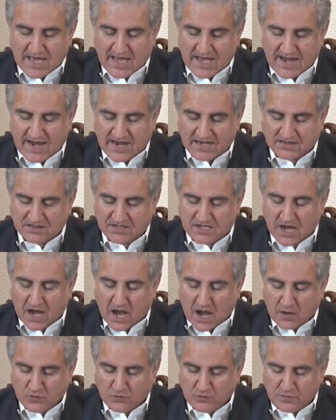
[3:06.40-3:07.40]
at the
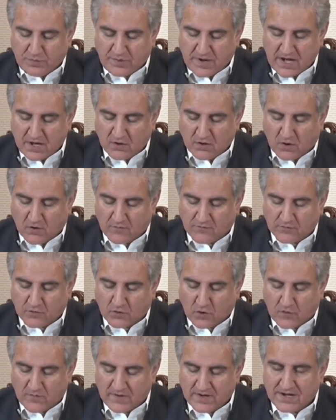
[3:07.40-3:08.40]
outbreak of
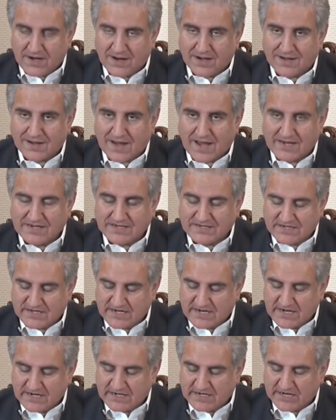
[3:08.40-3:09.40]

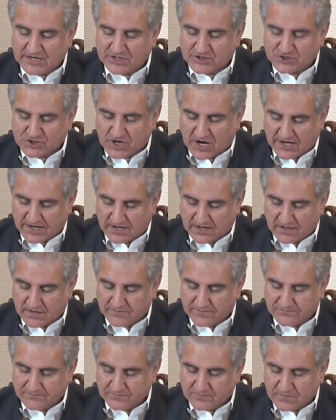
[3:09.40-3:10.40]
COVID-19 in China,
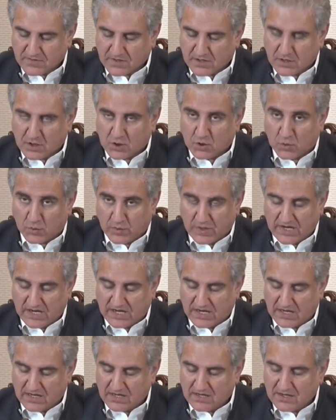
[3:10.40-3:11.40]

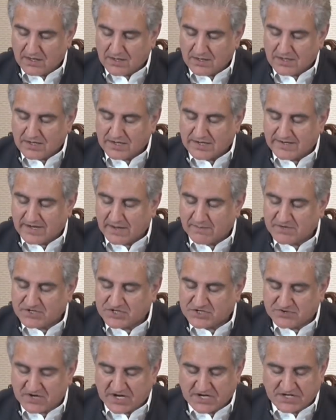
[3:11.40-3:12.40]
we
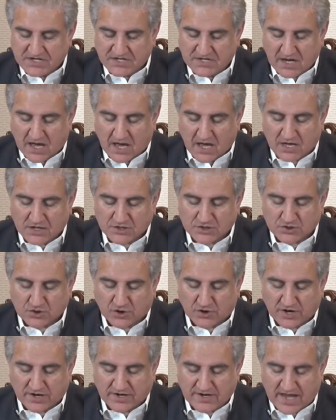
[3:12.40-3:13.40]
demonstrated our
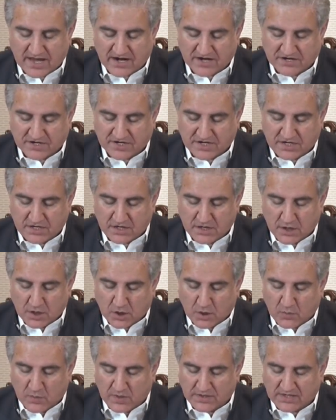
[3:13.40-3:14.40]
solidarity
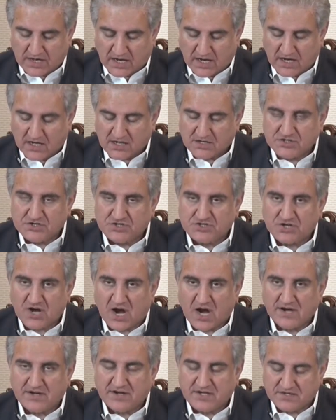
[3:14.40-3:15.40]
with our
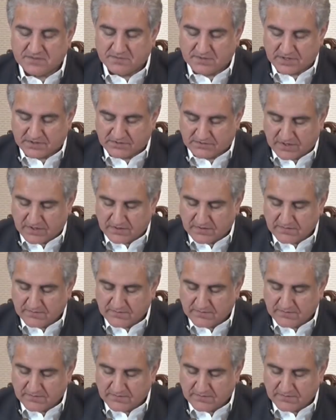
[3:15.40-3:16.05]
Chinese brethren.